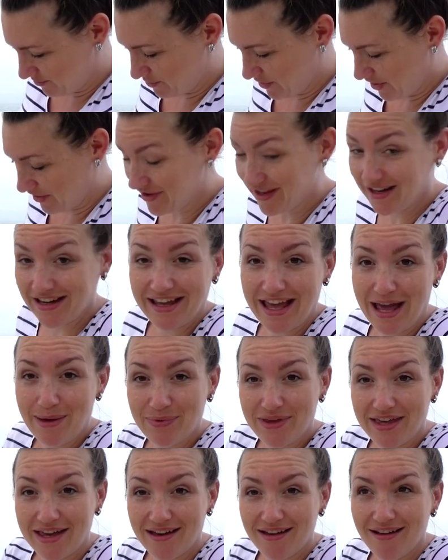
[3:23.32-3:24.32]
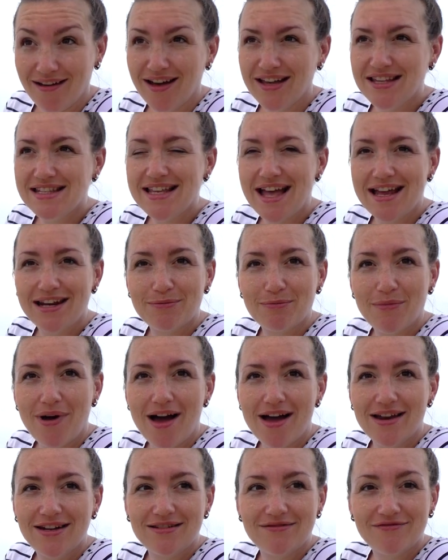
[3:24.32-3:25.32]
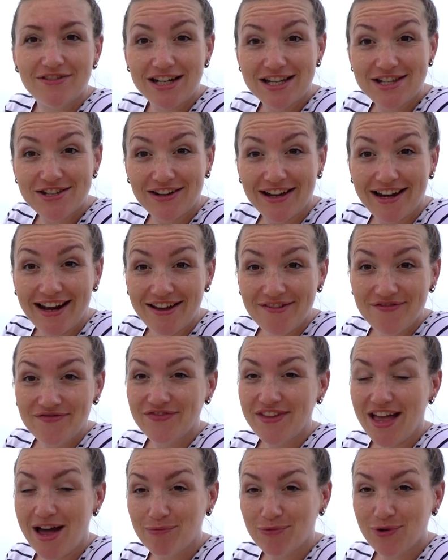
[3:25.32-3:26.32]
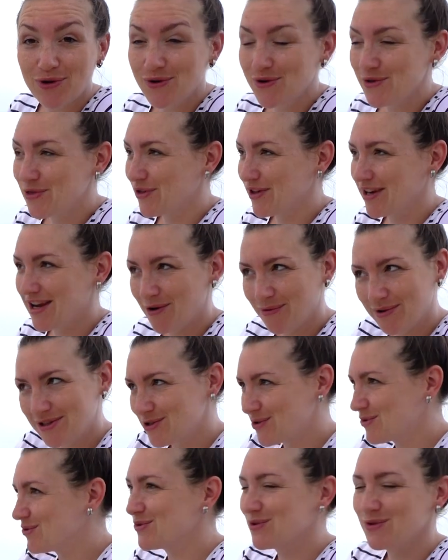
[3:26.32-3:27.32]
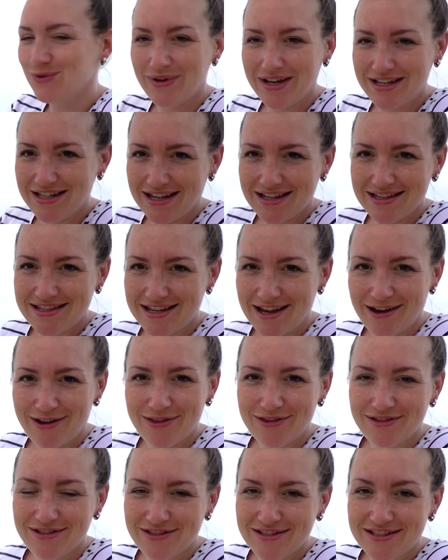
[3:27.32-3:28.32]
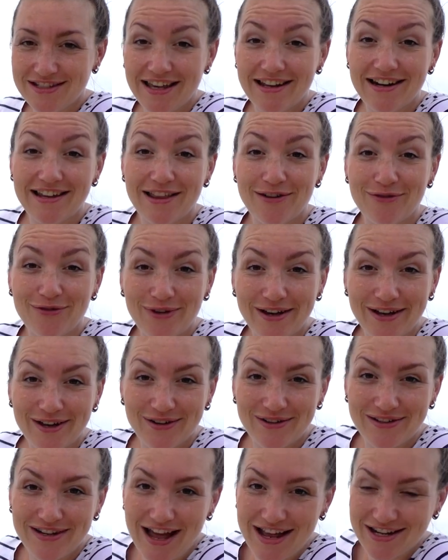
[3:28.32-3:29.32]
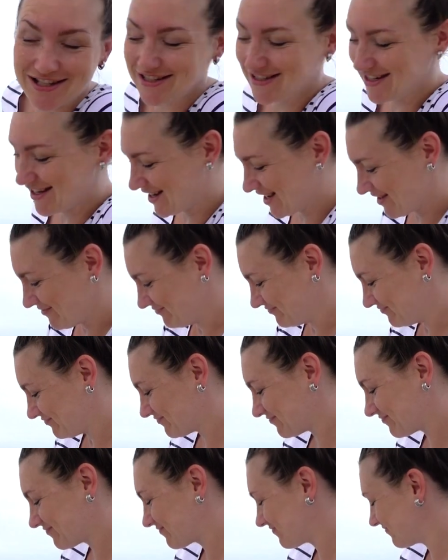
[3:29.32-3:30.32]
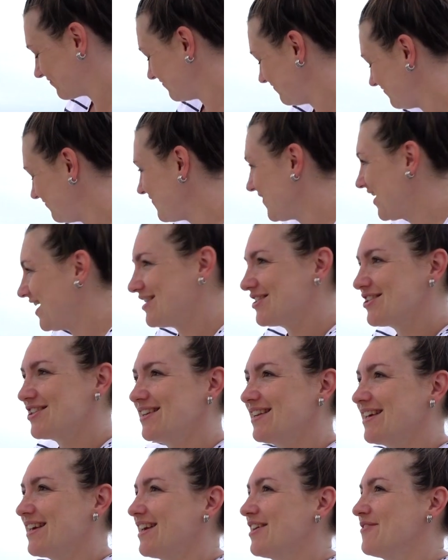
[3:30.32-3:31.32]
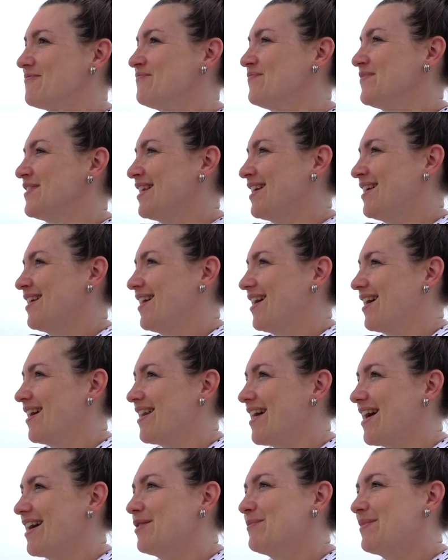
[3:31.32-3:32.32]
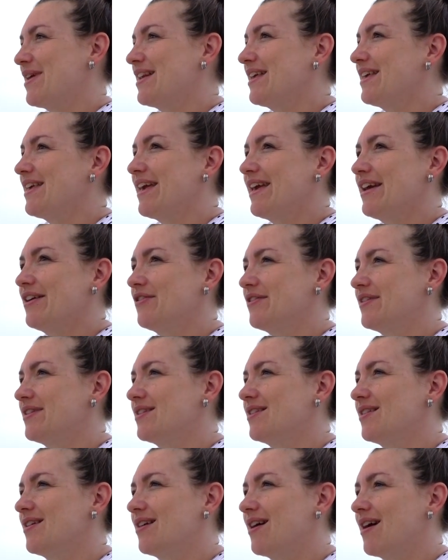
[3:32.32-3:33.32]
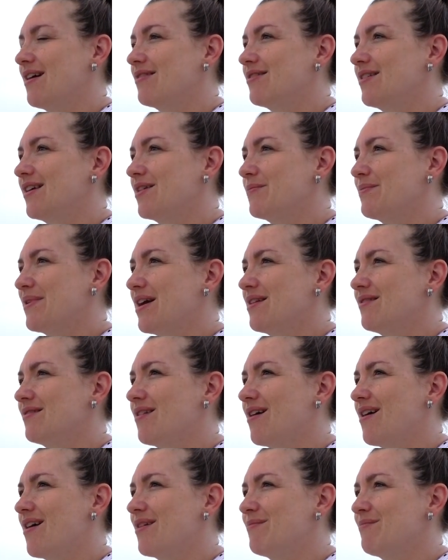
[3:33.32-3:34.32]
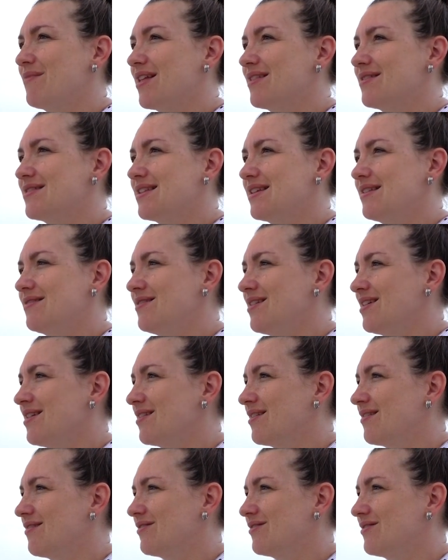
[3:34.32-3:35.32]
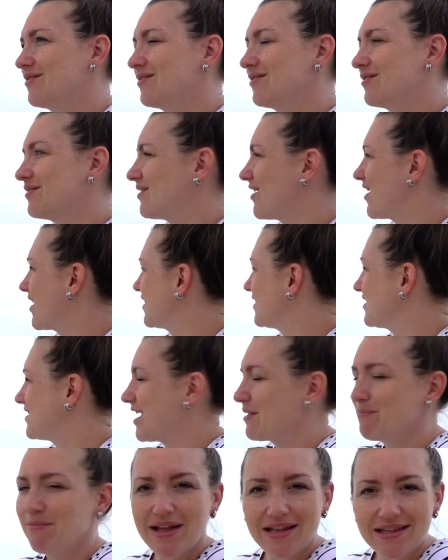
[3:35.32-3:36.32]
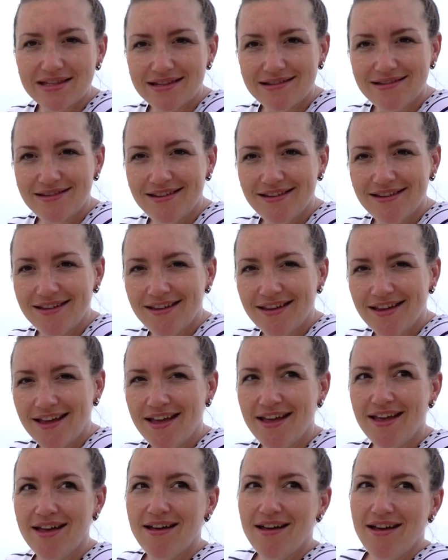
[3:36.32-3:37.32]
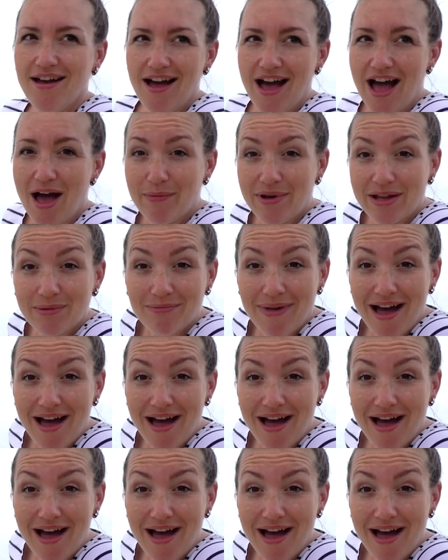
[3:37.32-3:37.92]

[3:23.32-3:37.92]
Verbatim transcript: Both had a gap year. I started mine in Venezuela, up north, and I went all the way down south to Tierra del Fuego in Argentina and Chile. And I had about a year, and I think about nine months in, nine, ten months in, I met